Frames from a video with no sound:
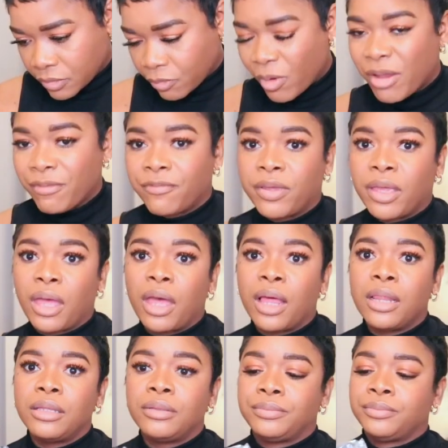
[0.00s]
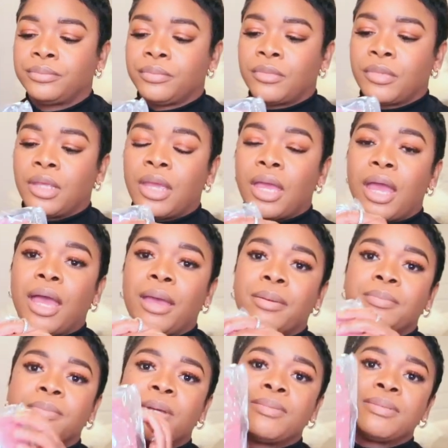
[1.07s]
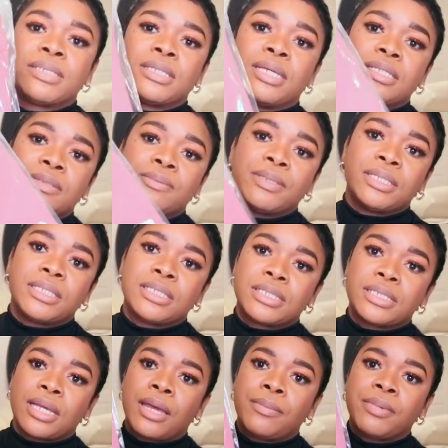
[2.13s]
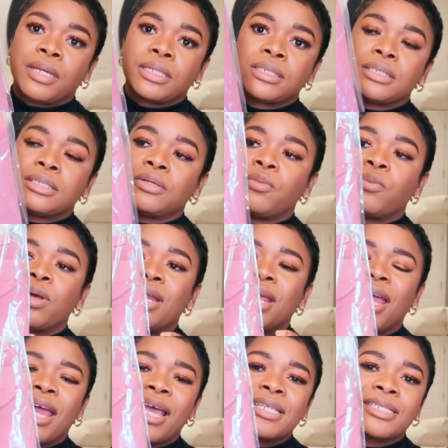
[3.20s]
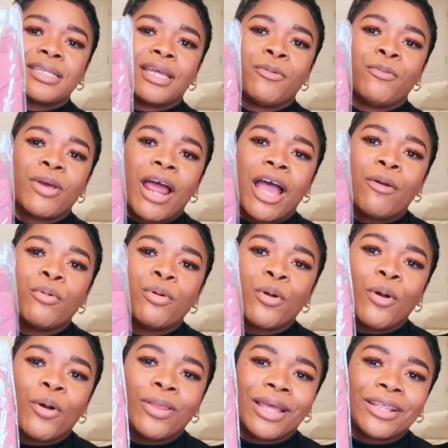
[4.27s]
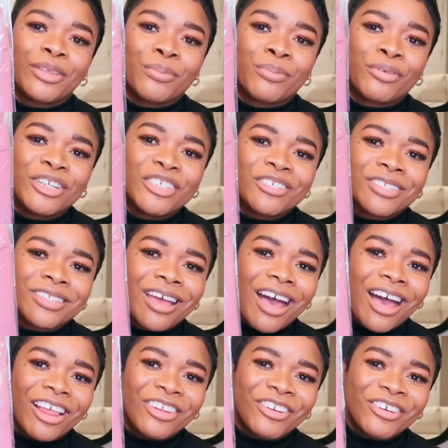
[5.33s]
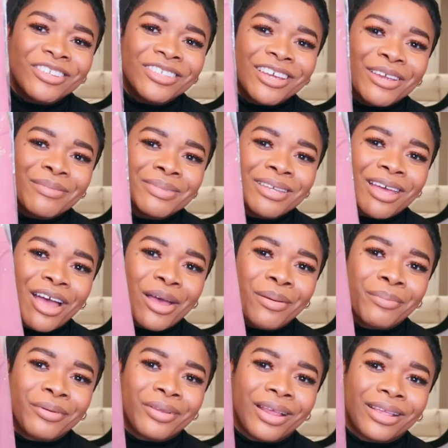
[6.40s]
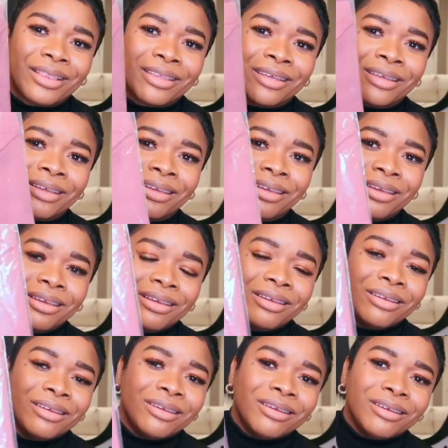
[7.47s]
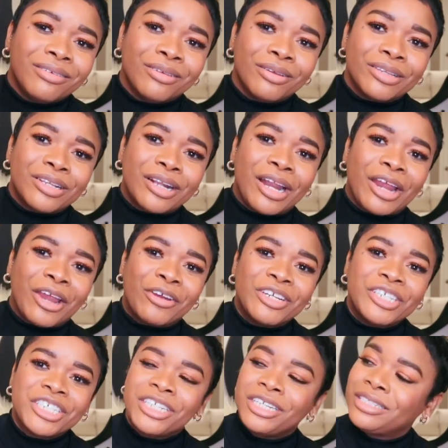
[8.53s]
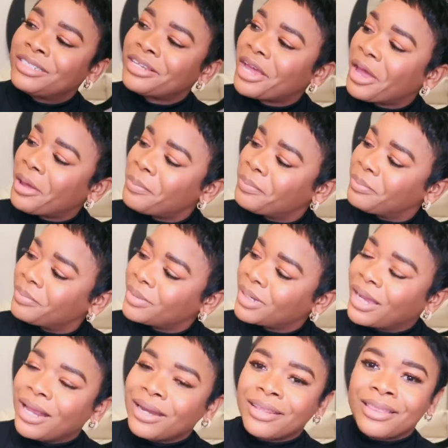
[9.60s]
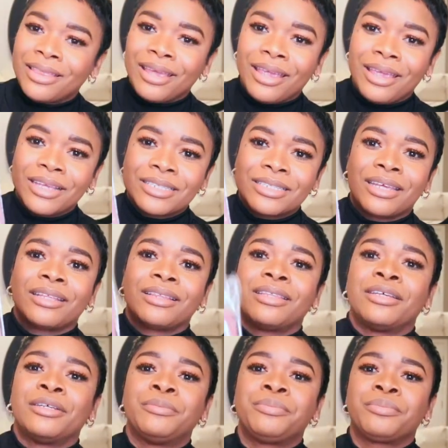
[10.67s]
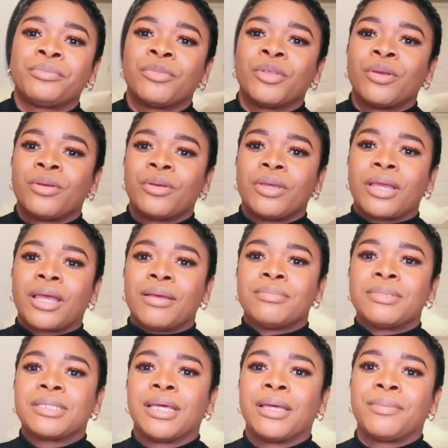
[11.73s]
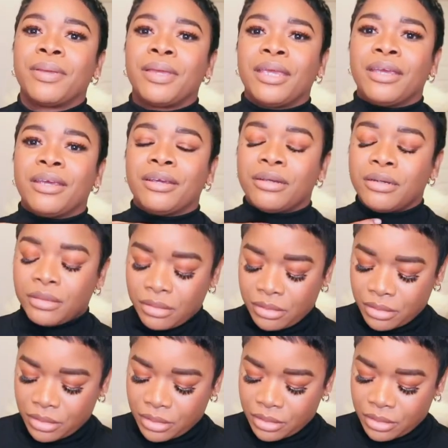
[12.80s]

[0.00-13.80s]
Rafael. I'm obsessed with this top because it's the one that has like what I would call like the preacher's collar type top, or like the clergy top kind of thing. It's like the, comes up here.